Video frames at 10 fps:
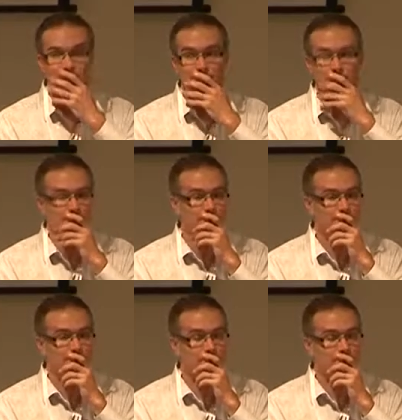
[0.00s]

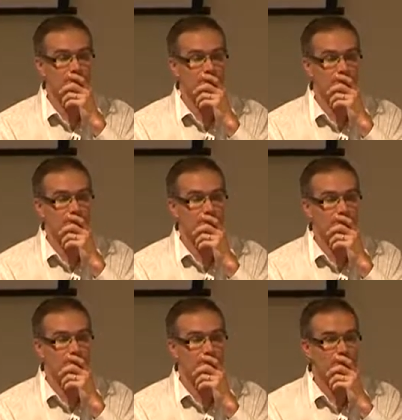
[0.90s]

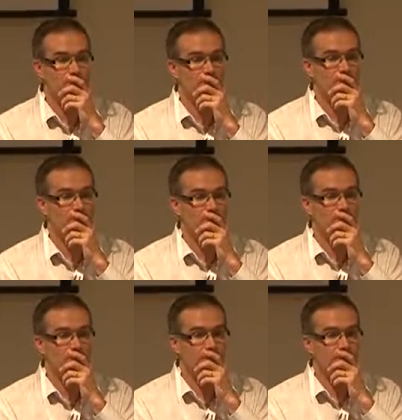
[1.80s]

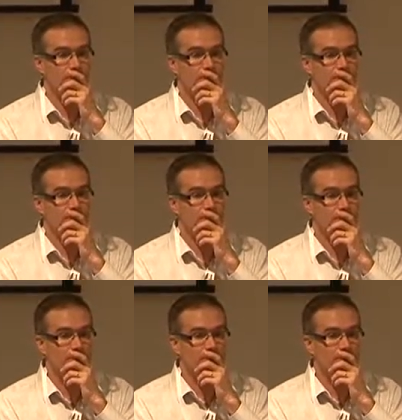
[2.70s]
(no one is talking)